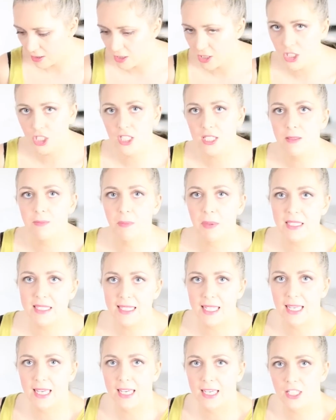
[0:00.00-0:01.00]
She's
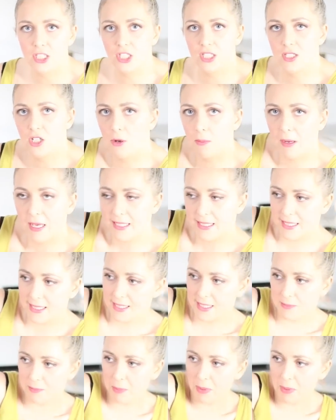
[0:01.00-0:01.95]
busy, she's got places to